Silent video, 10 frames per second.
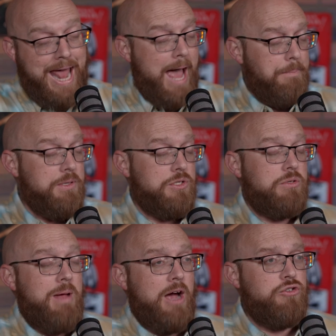
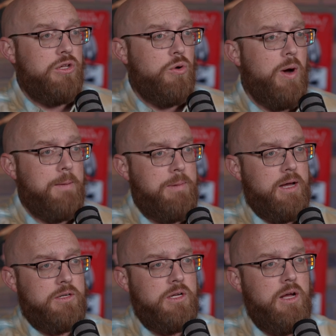happens actually quite a
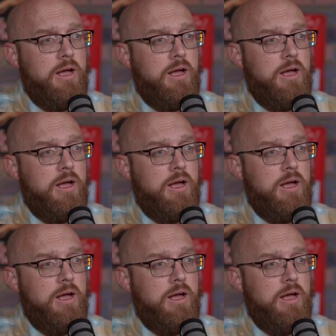bit,